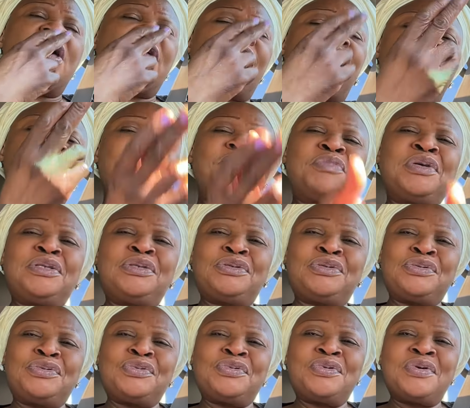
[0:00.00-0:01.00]
From me
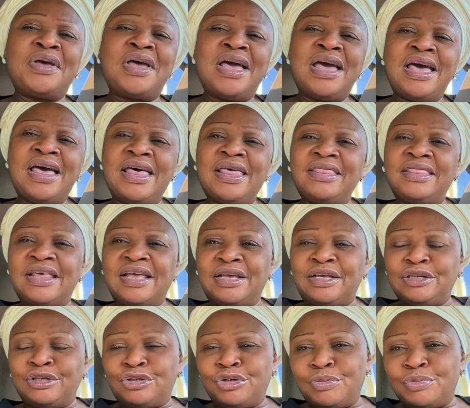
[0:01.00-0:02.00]
to you. Thank
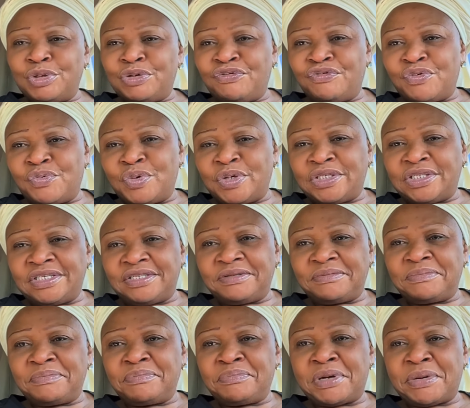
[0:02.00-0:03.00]
you so much for watching.
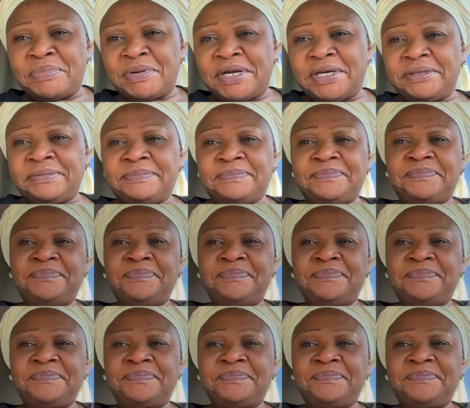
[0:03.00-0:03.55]
Bye-bye.